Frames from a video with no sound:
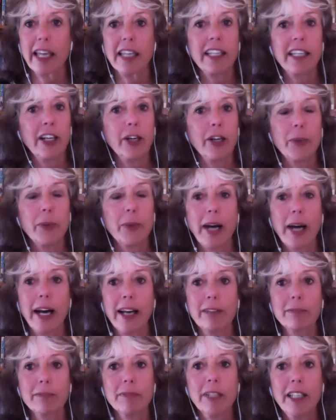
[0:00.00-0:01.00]

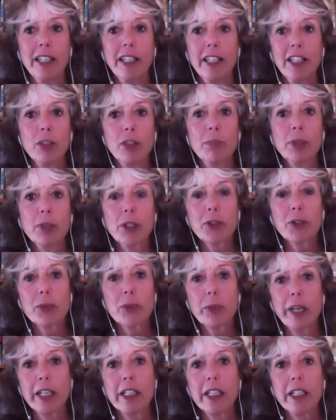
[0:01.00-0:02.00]
the book is
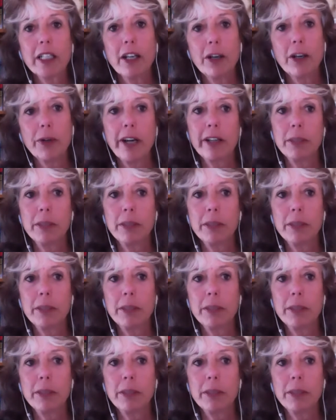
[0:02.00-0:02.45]
ready to go now,